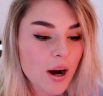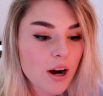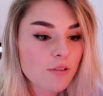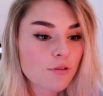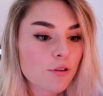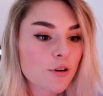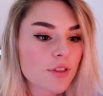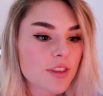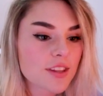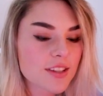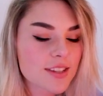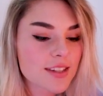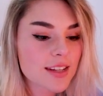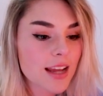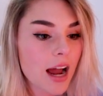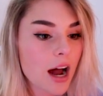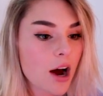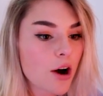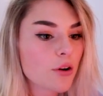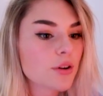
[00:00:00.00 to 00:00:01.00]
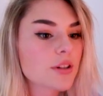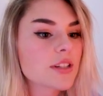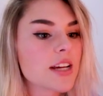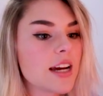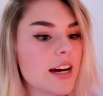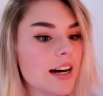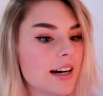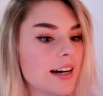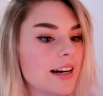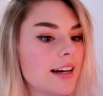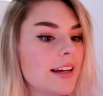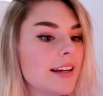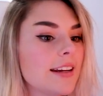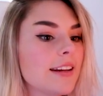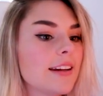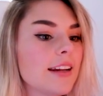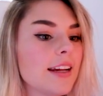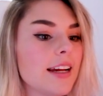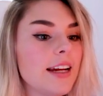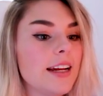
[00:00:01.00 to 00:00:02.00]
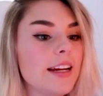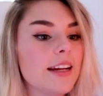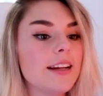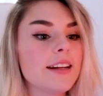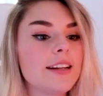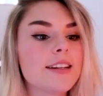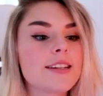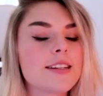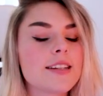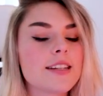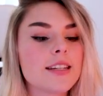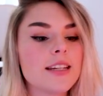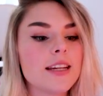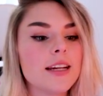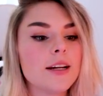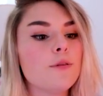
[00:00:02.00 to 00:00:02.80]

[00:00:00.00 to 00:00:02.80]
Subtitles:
for the scout, and it